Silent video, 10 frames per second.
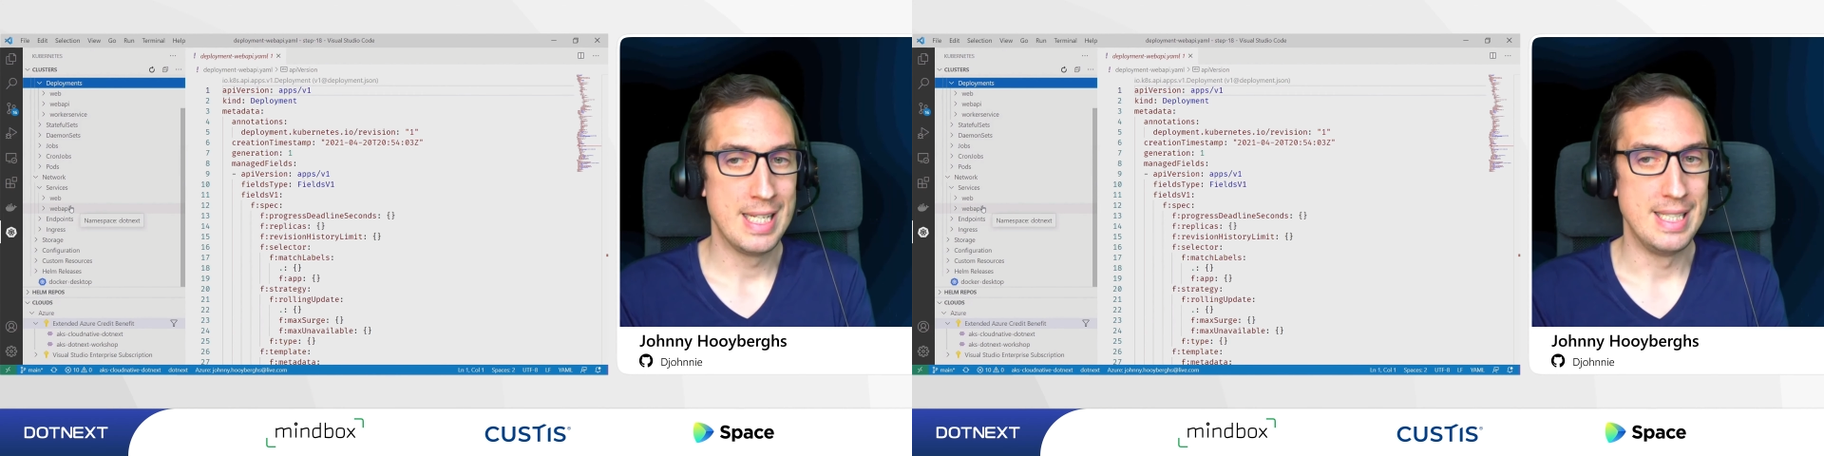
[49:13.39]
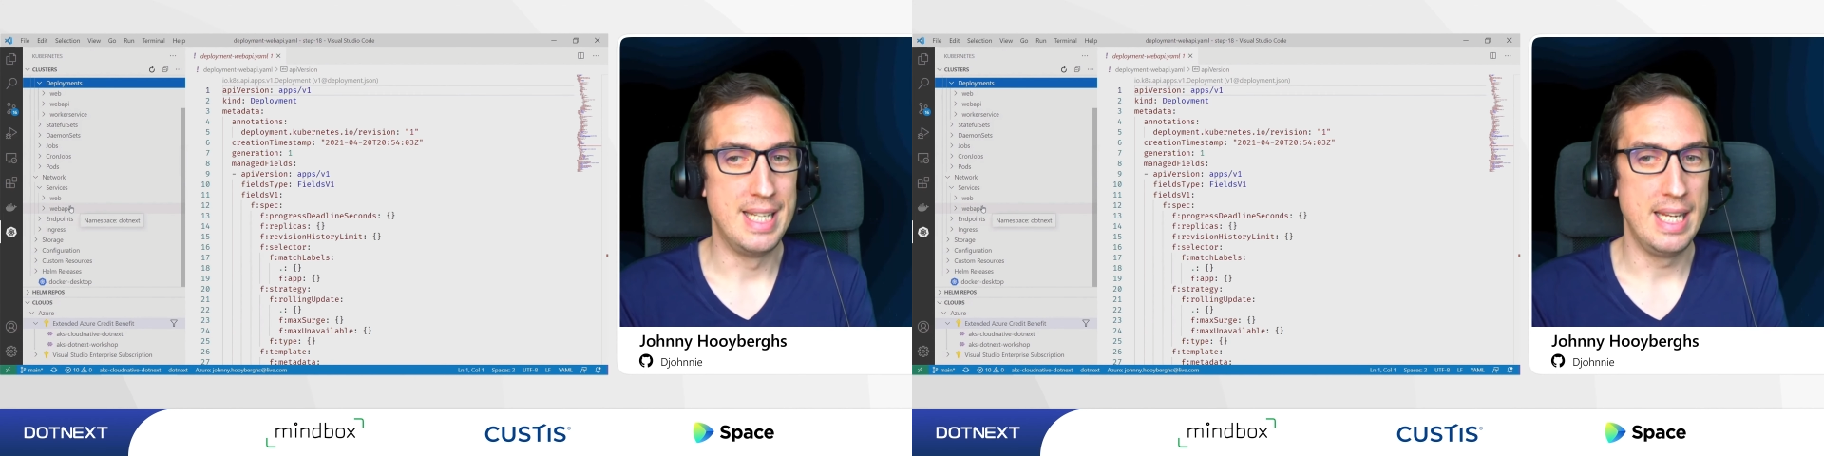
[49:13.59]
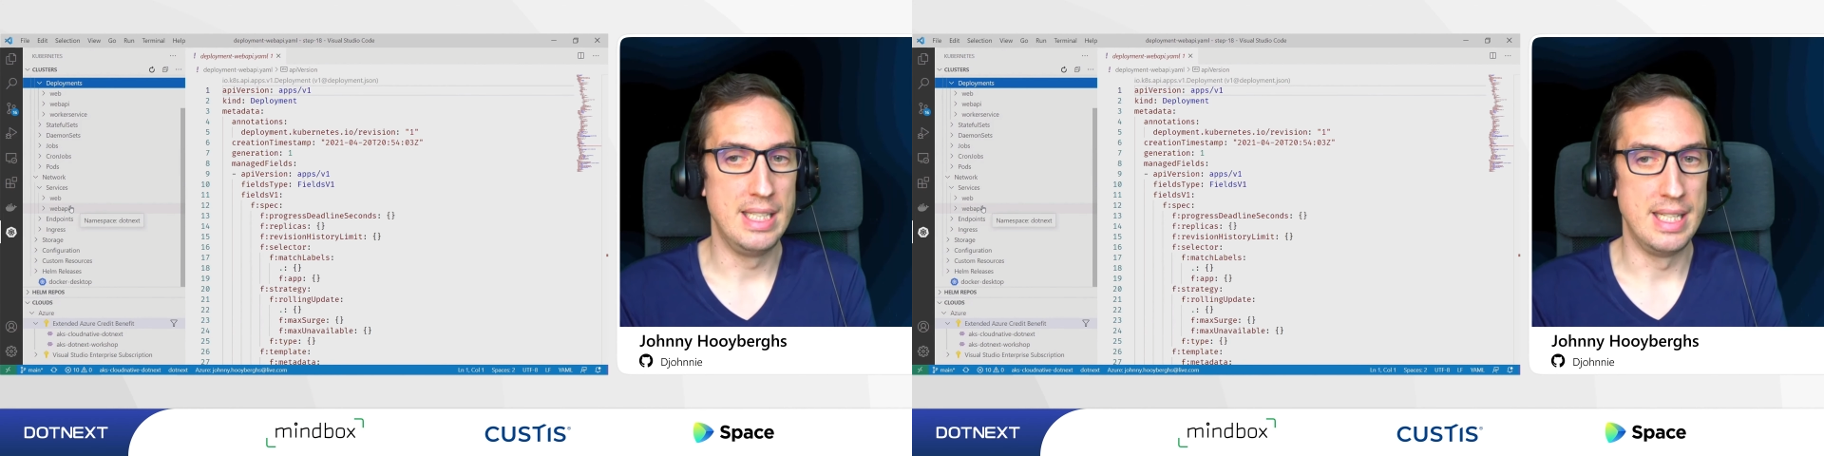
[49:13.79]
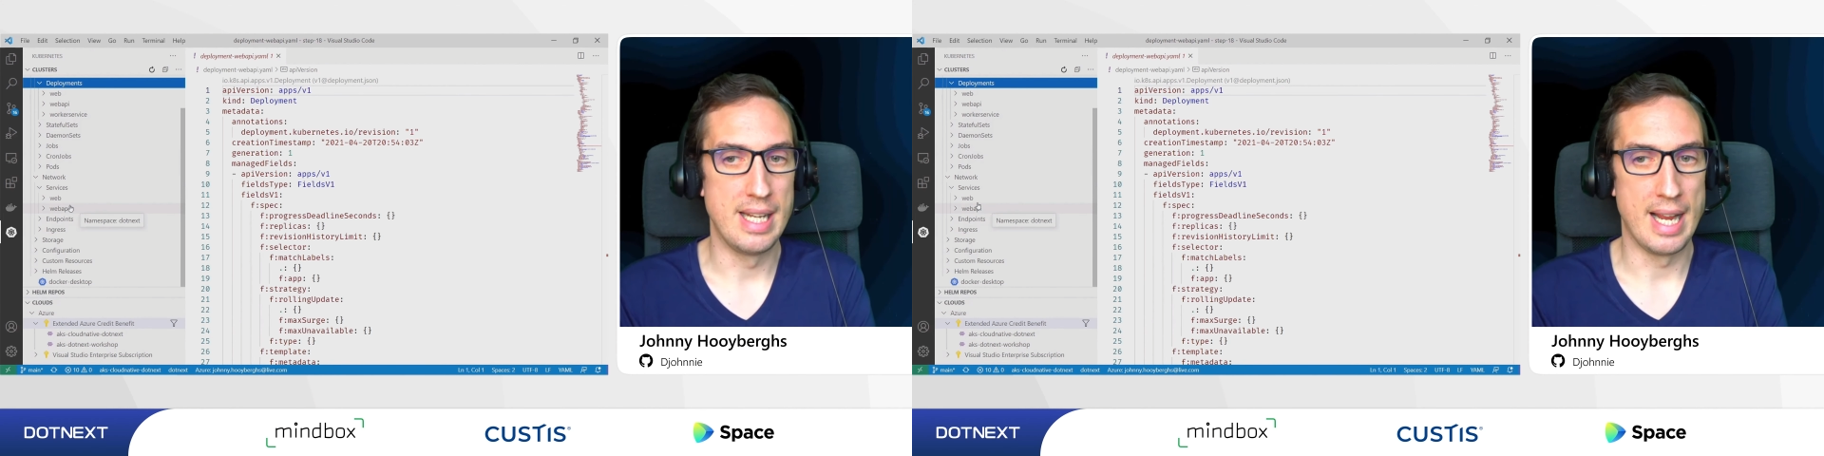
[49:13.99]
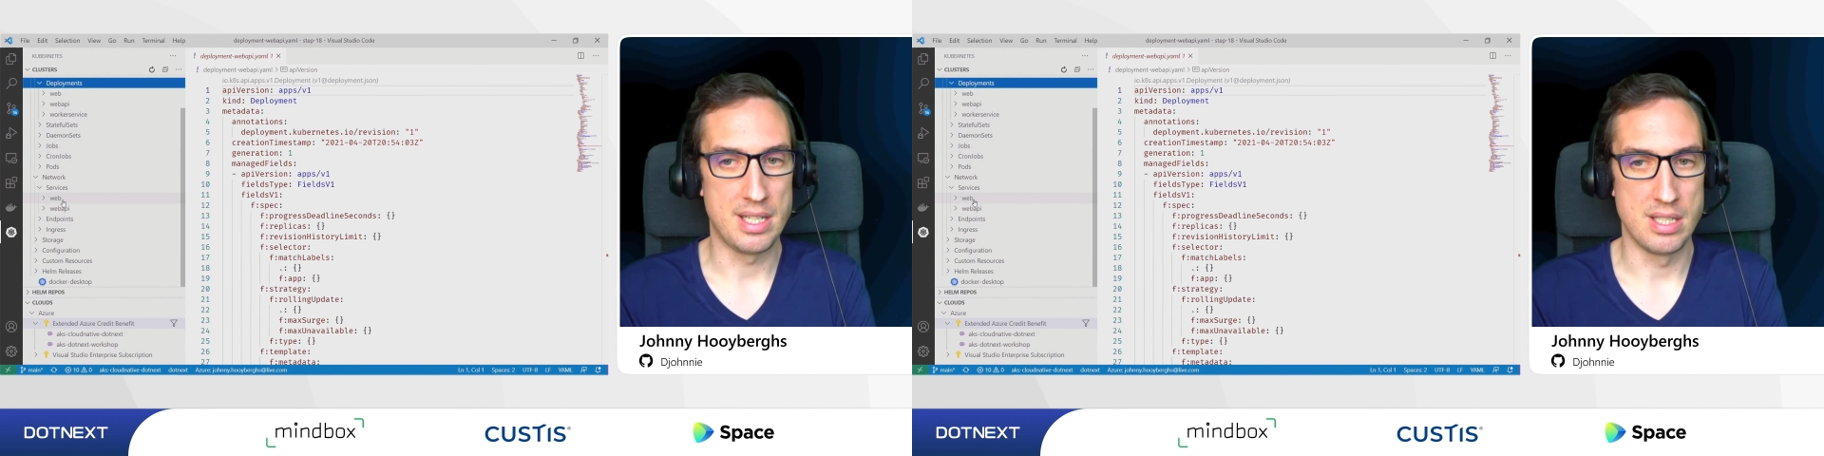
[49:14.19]
they need
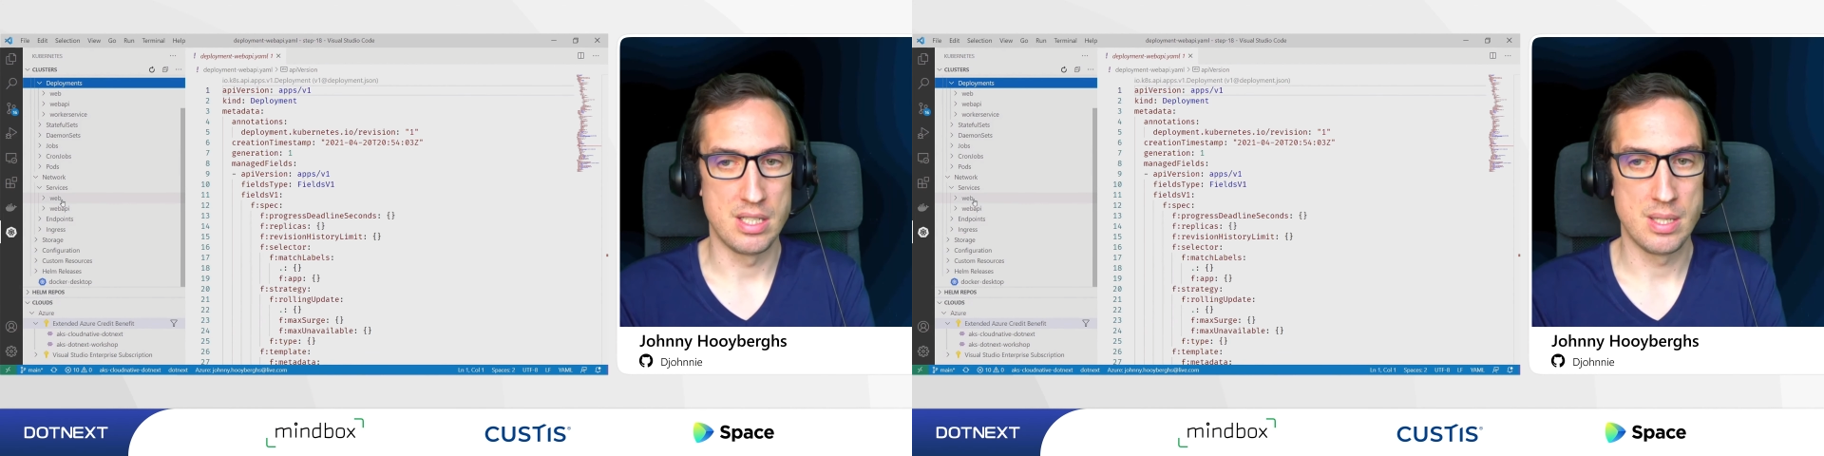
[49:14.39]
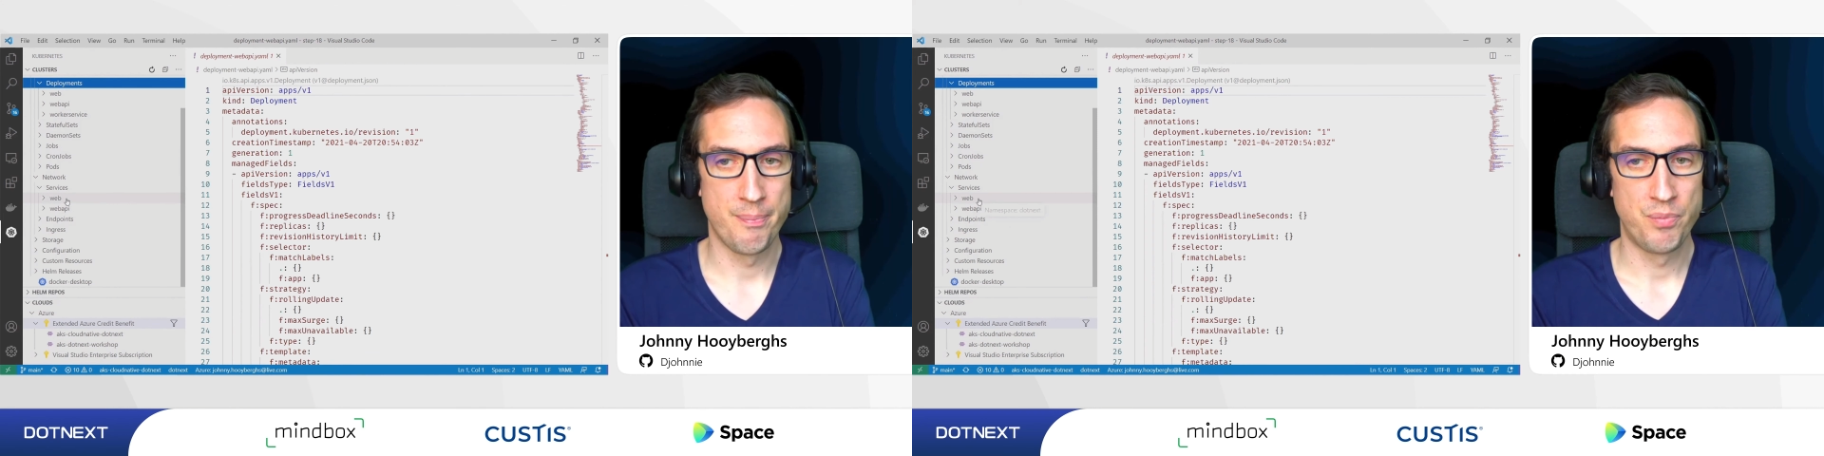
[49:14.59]
access.